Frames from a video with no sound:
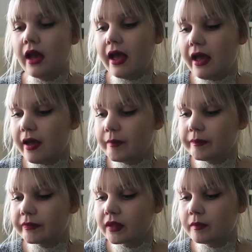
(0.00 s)

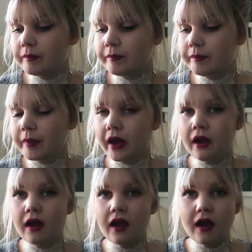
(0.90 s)

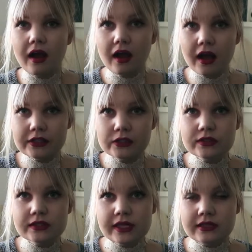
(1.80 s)
but I
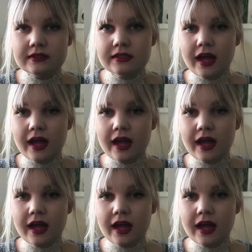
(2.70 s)
used this